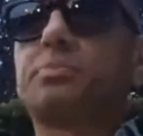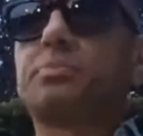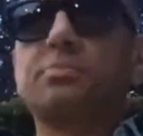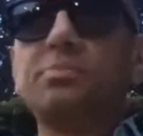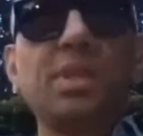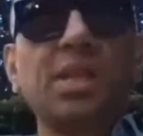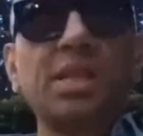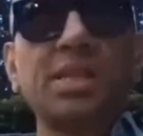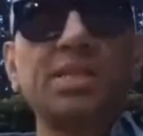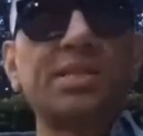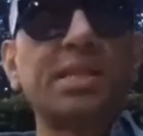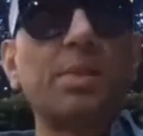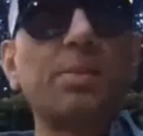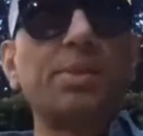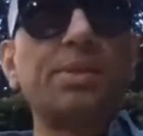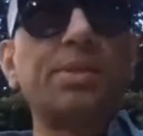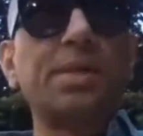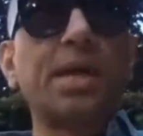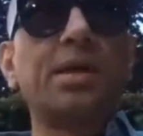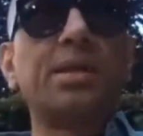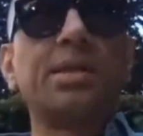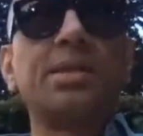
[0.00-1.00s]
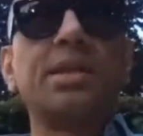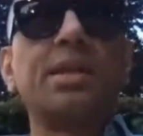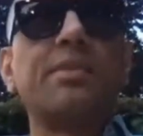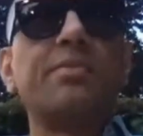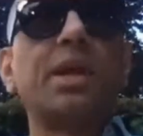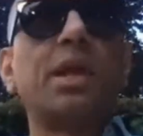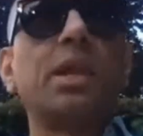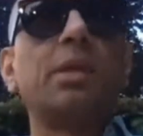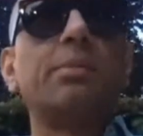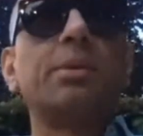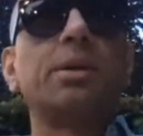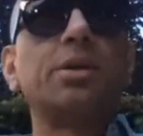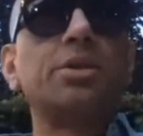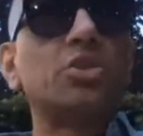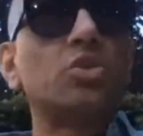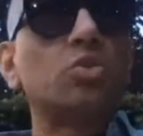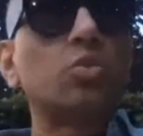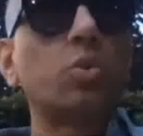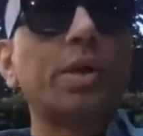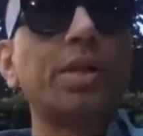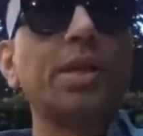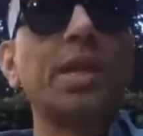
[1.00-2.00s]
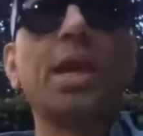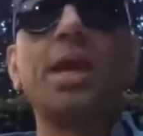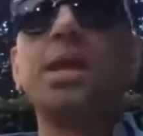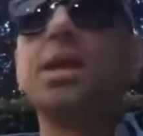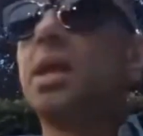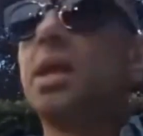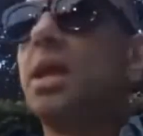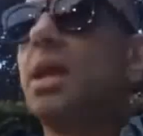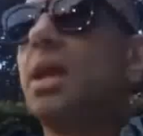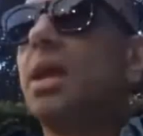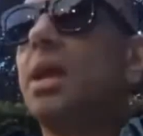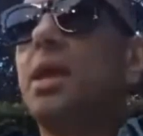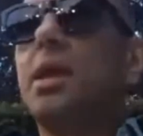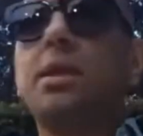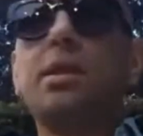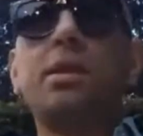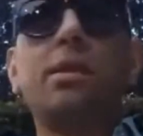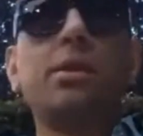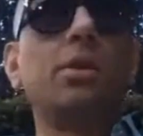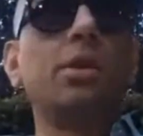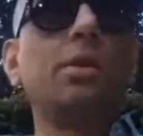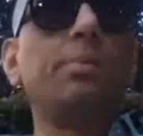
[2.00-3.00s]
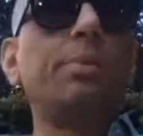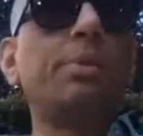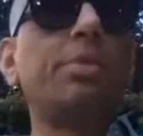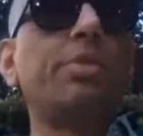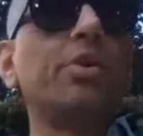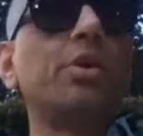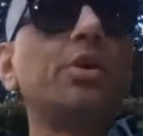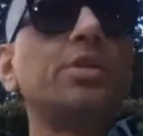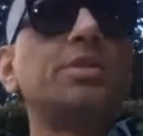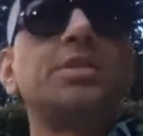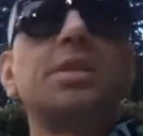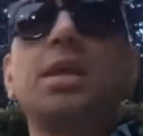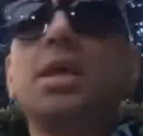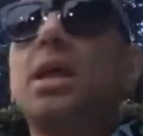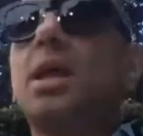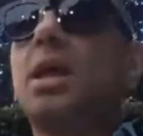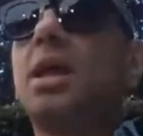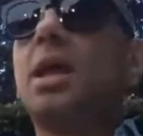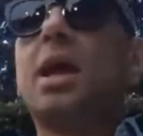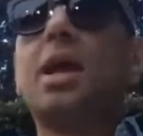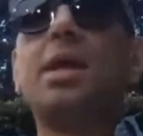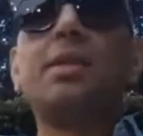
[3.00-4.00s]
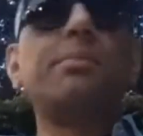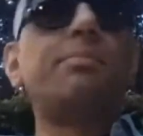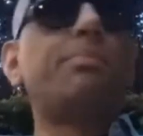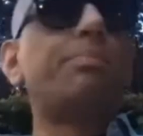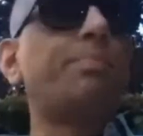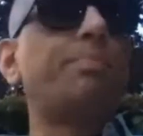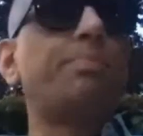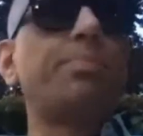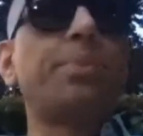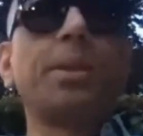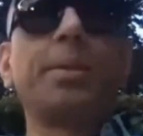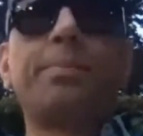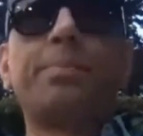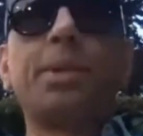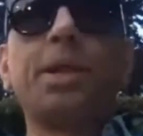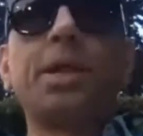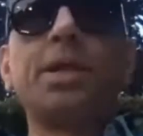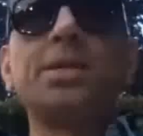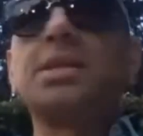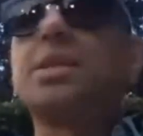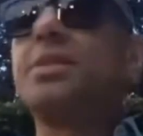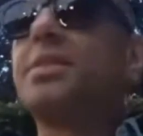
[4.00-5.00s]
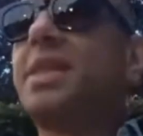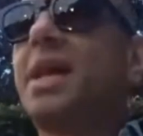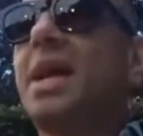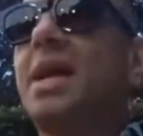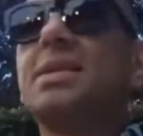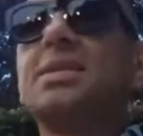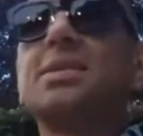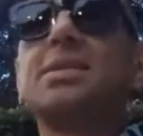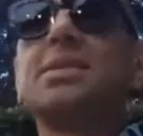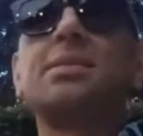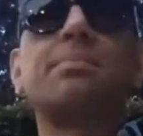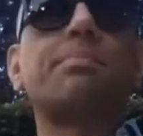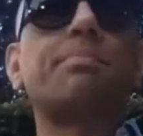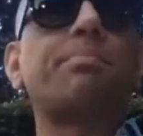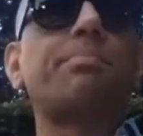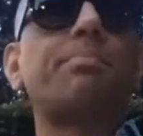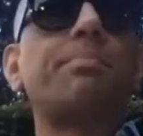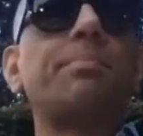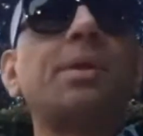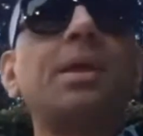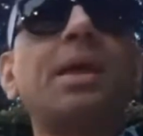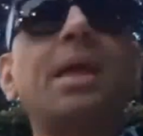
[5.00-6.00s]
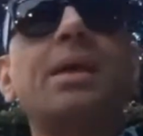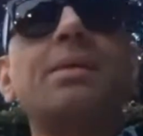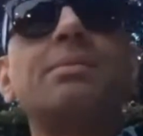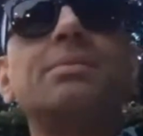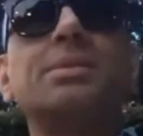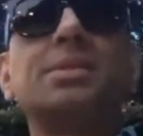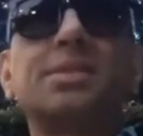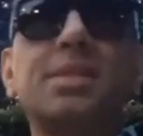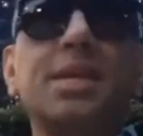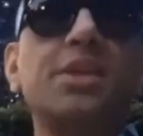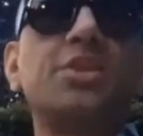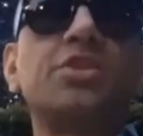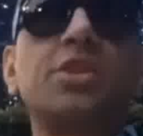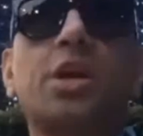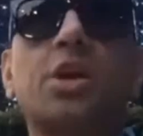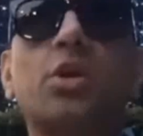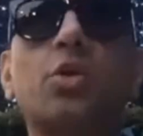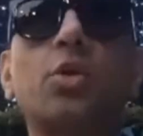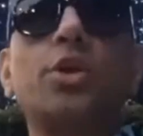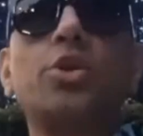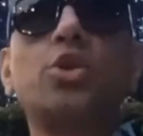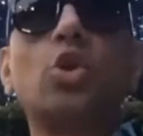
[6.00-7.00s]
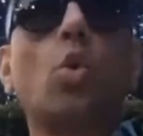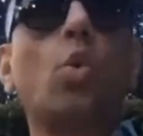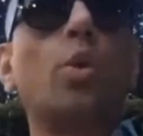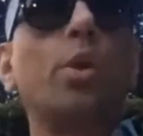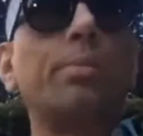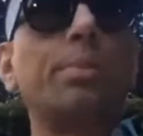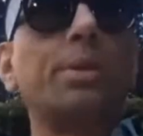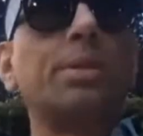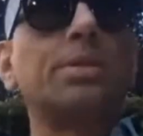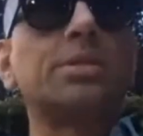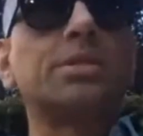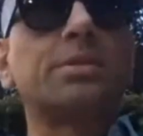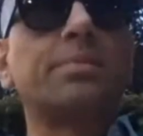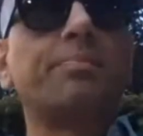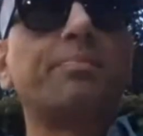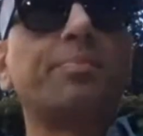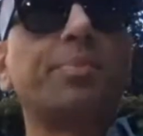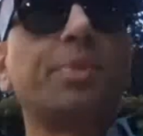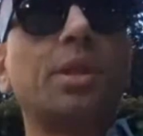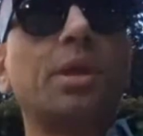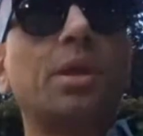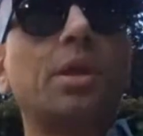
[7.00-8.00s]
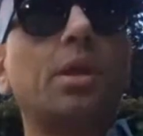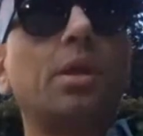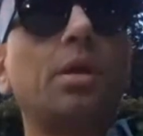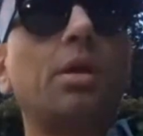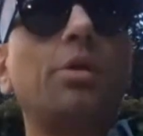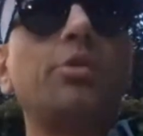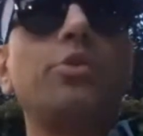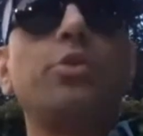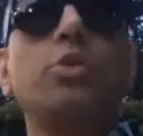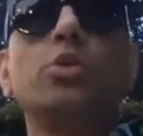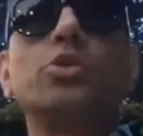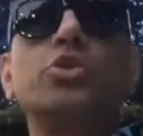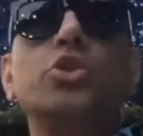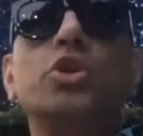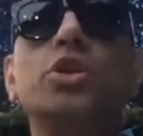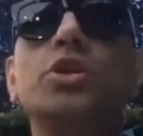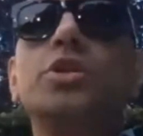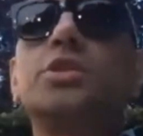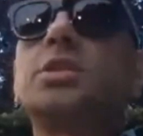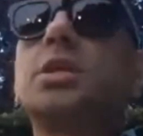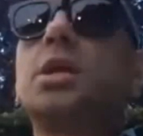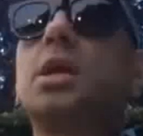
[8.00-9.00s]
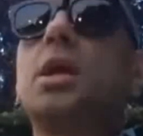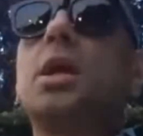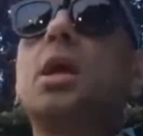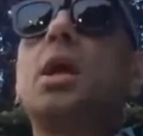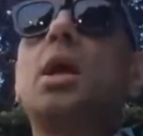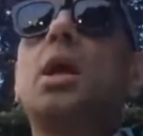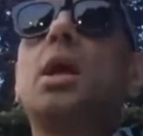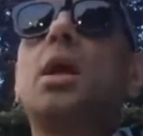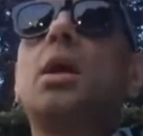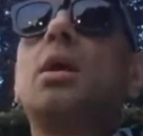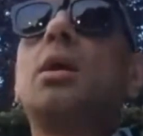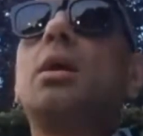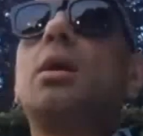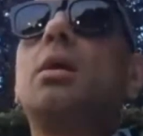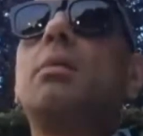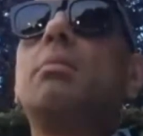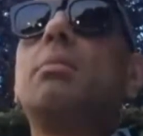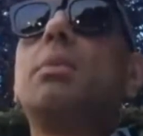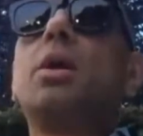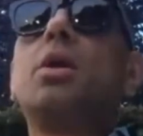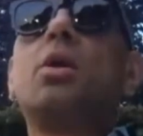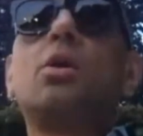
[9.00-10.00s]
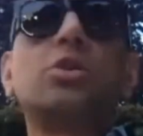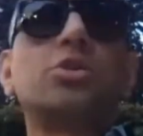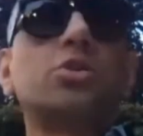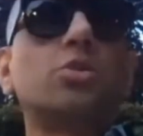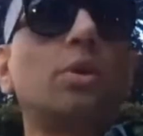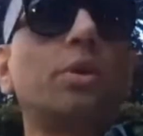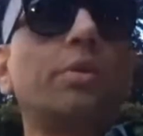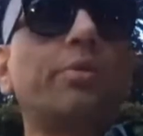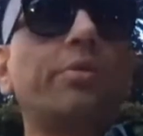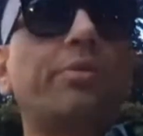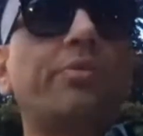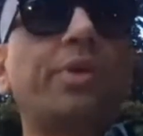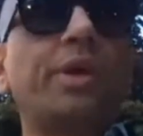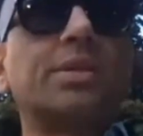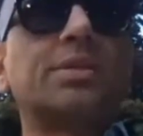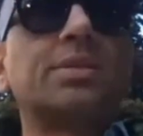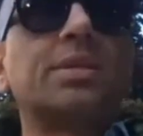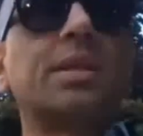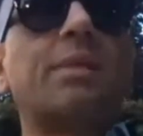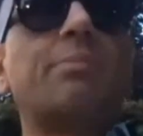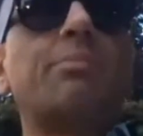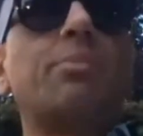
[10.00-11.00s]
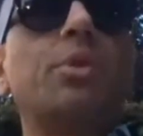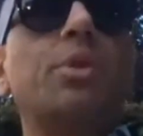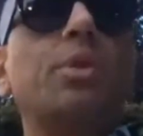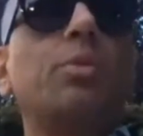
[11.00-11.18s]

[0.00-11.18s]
Same with David Alaba. He's 28. He'd be 30. And players at that stage of their career don't want to miss those years. And also it would have affected our money.